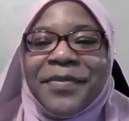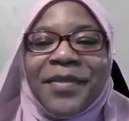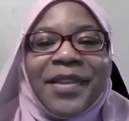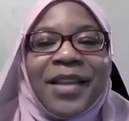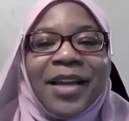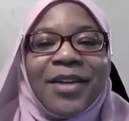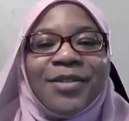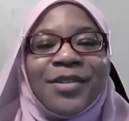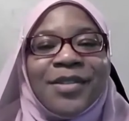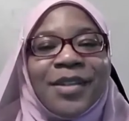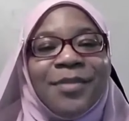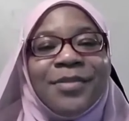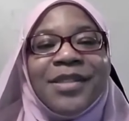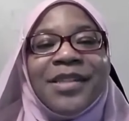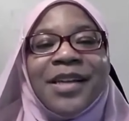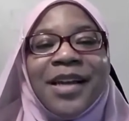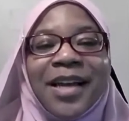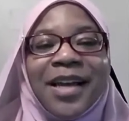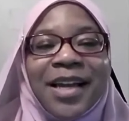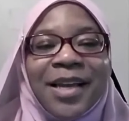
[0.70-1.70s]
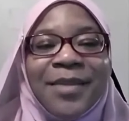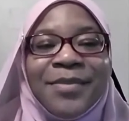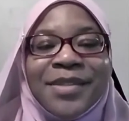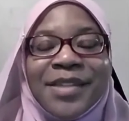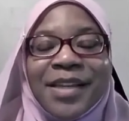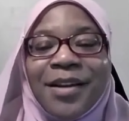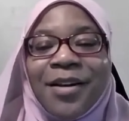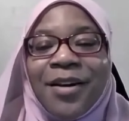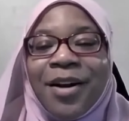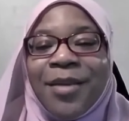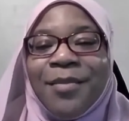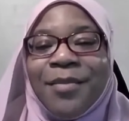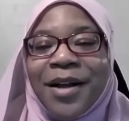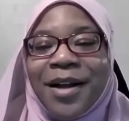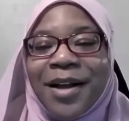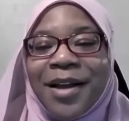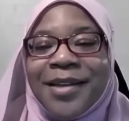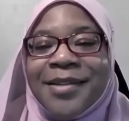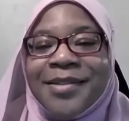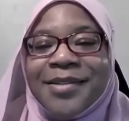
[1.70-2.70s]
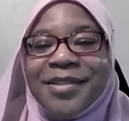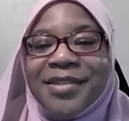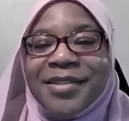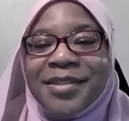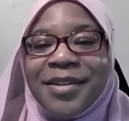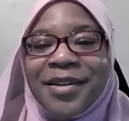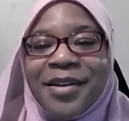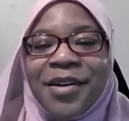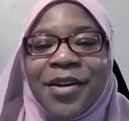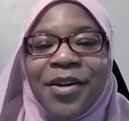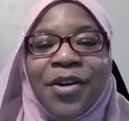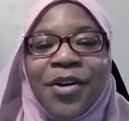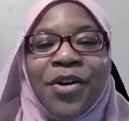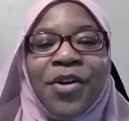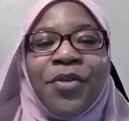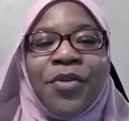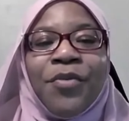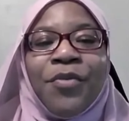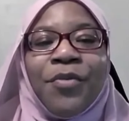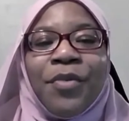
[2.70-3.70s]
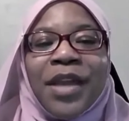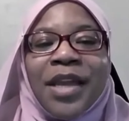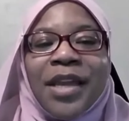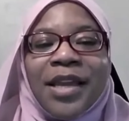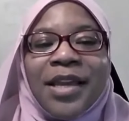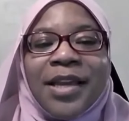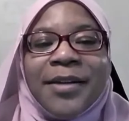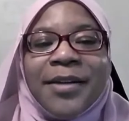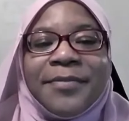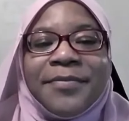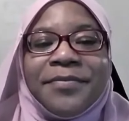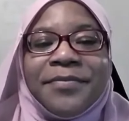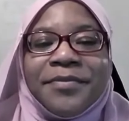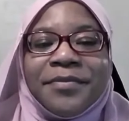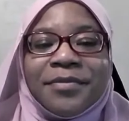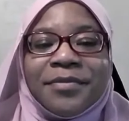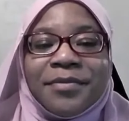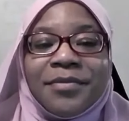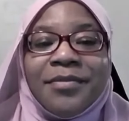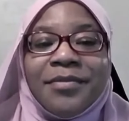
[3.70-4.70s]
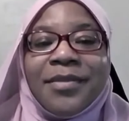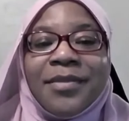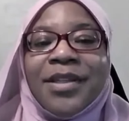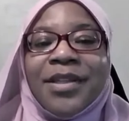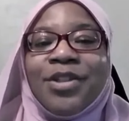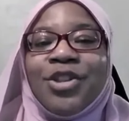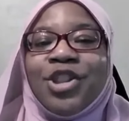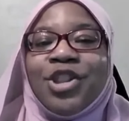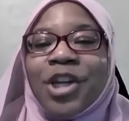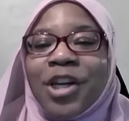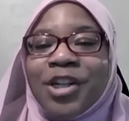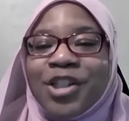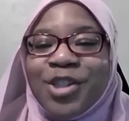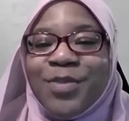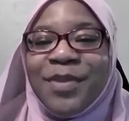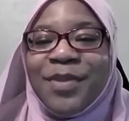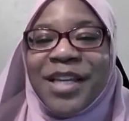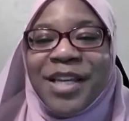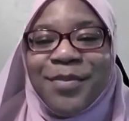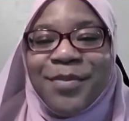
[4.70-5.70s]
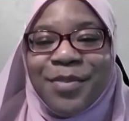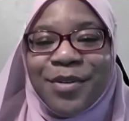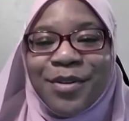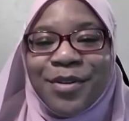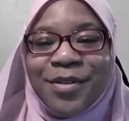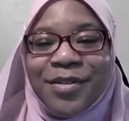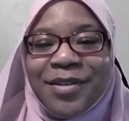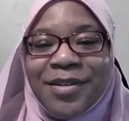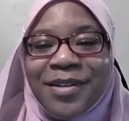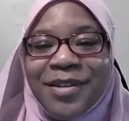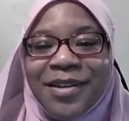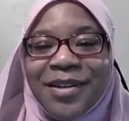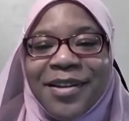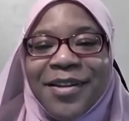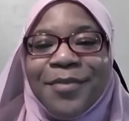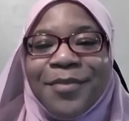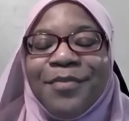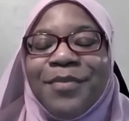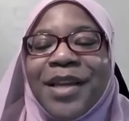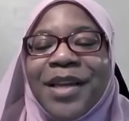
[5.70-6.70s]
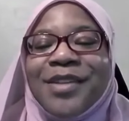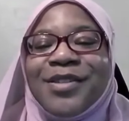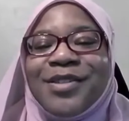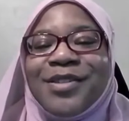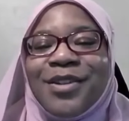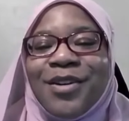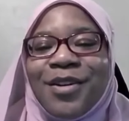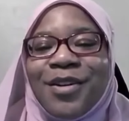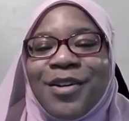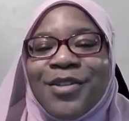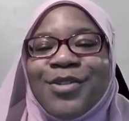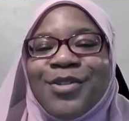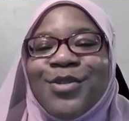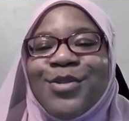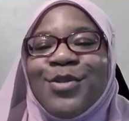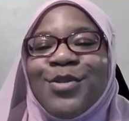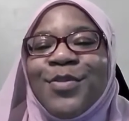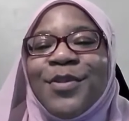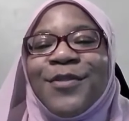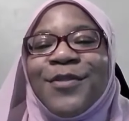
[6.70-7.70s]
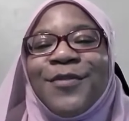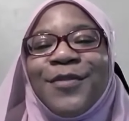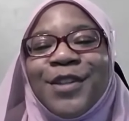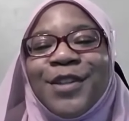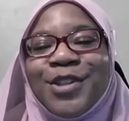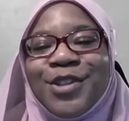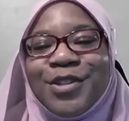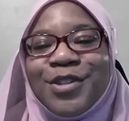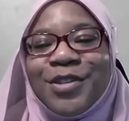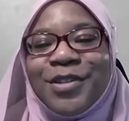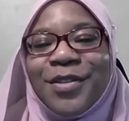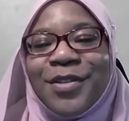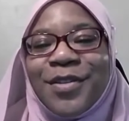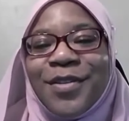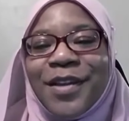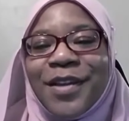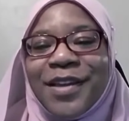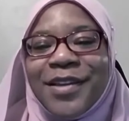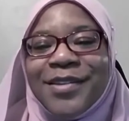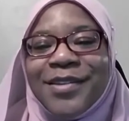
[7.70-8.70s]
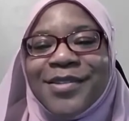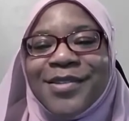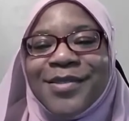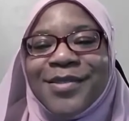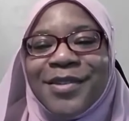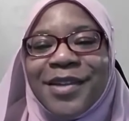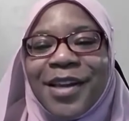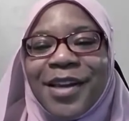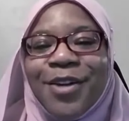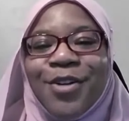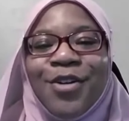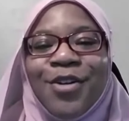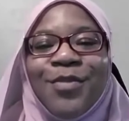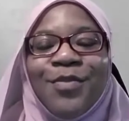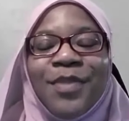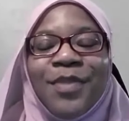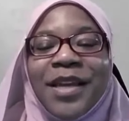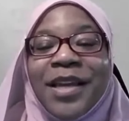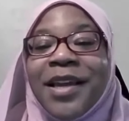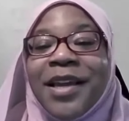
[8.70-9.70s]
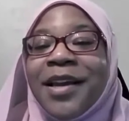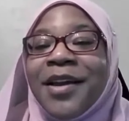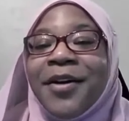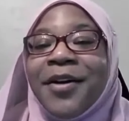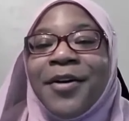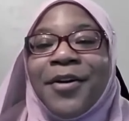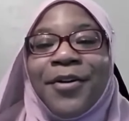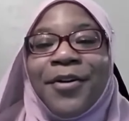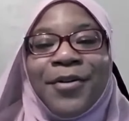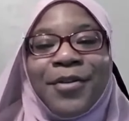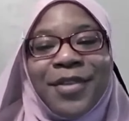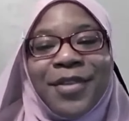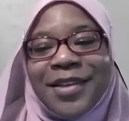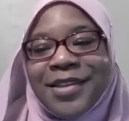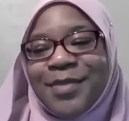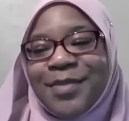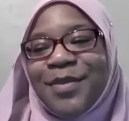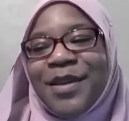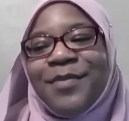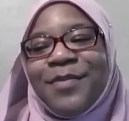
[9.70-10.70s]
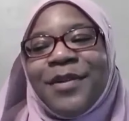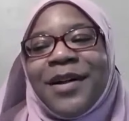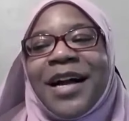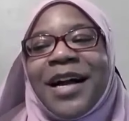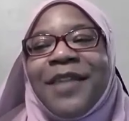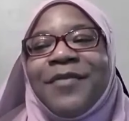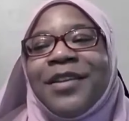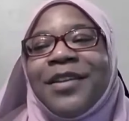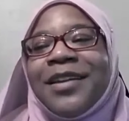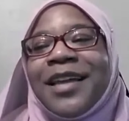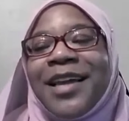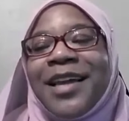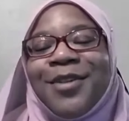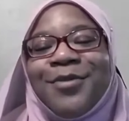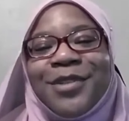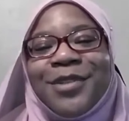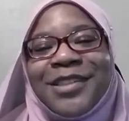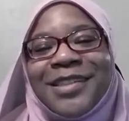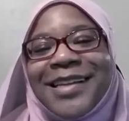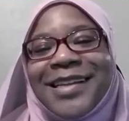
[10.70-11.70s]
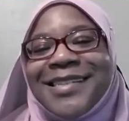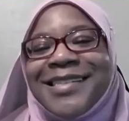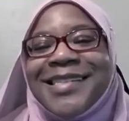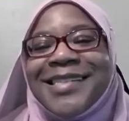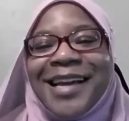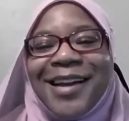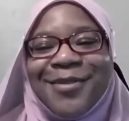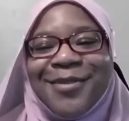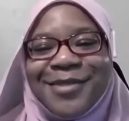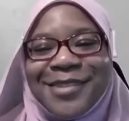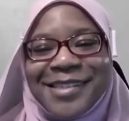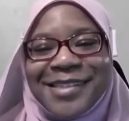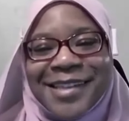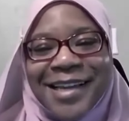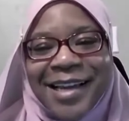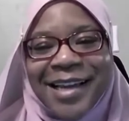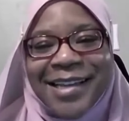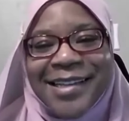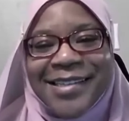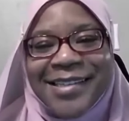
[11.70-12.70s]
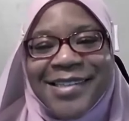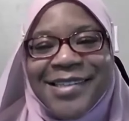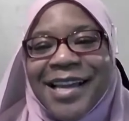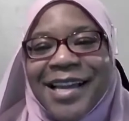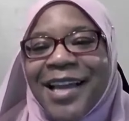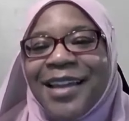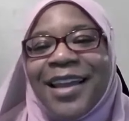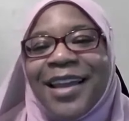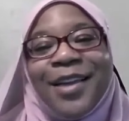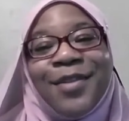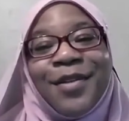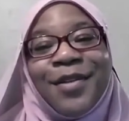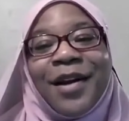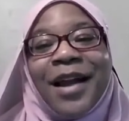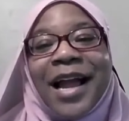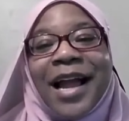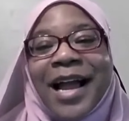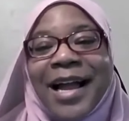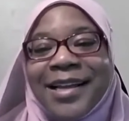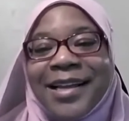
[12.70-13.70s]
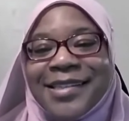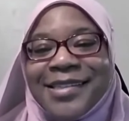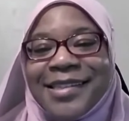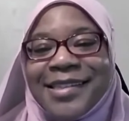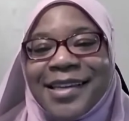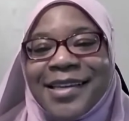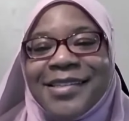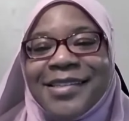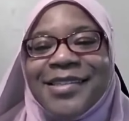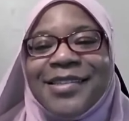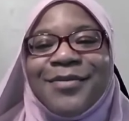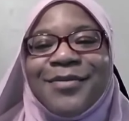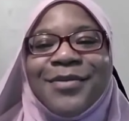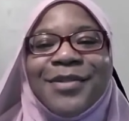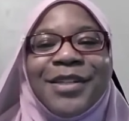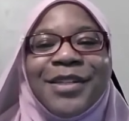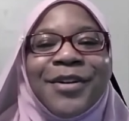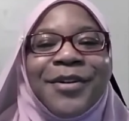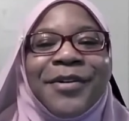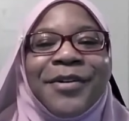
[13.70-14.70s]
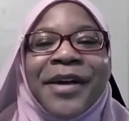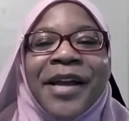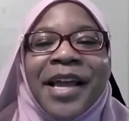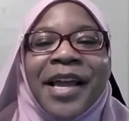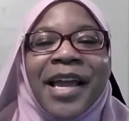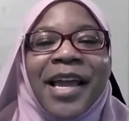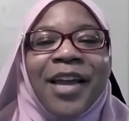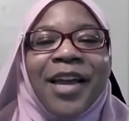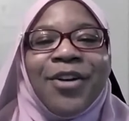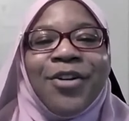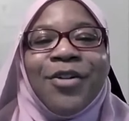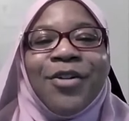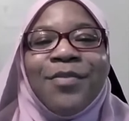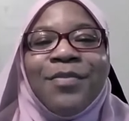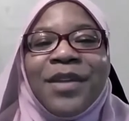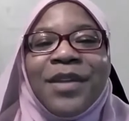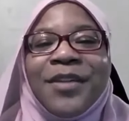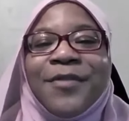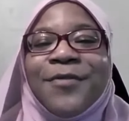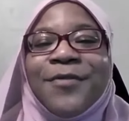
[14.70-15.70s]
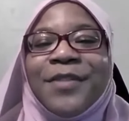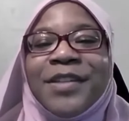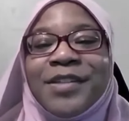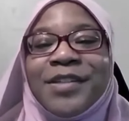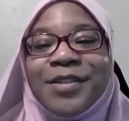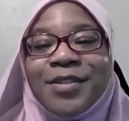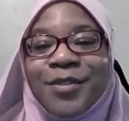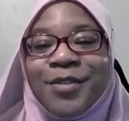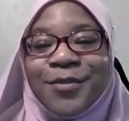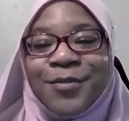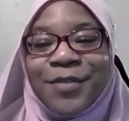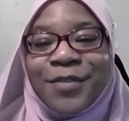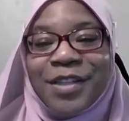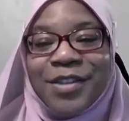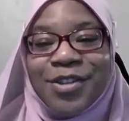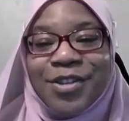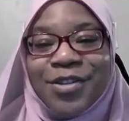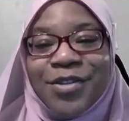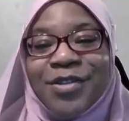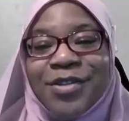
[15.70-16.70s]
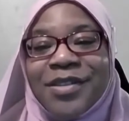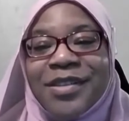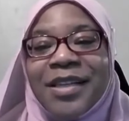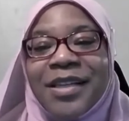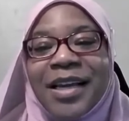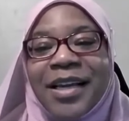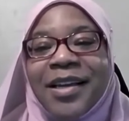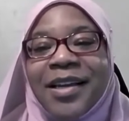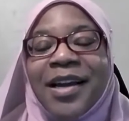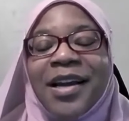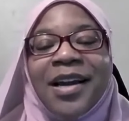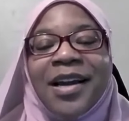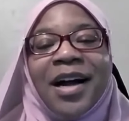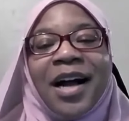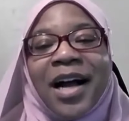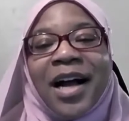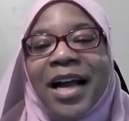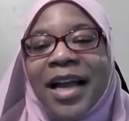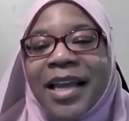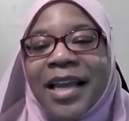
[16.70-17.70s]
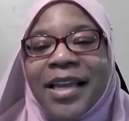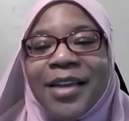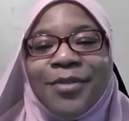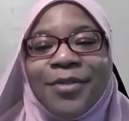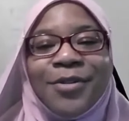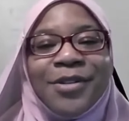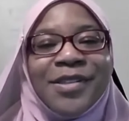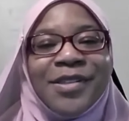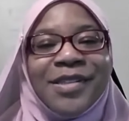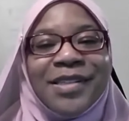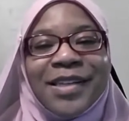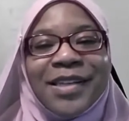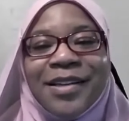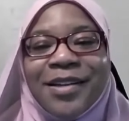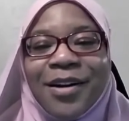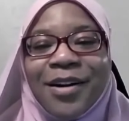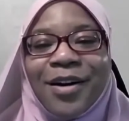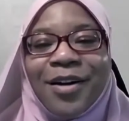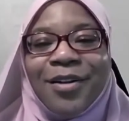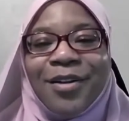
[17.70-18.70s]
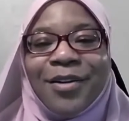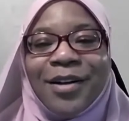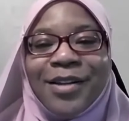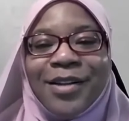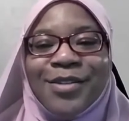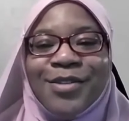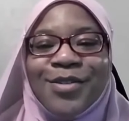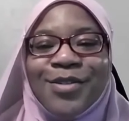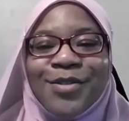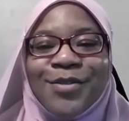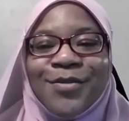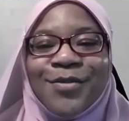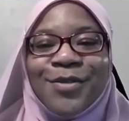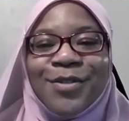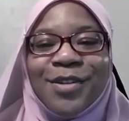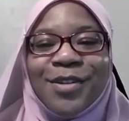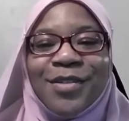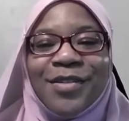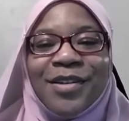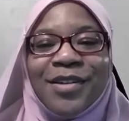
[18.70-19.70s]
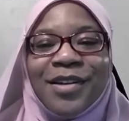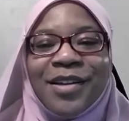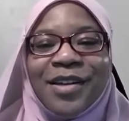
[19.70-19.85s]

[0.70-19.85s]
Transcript: Now, sometimes in our minds, we judge people based on superficial things. It could be, oh, these people have a language that sounds nice. I like their accent. You know, it could be physical features like height or skin color and so forth.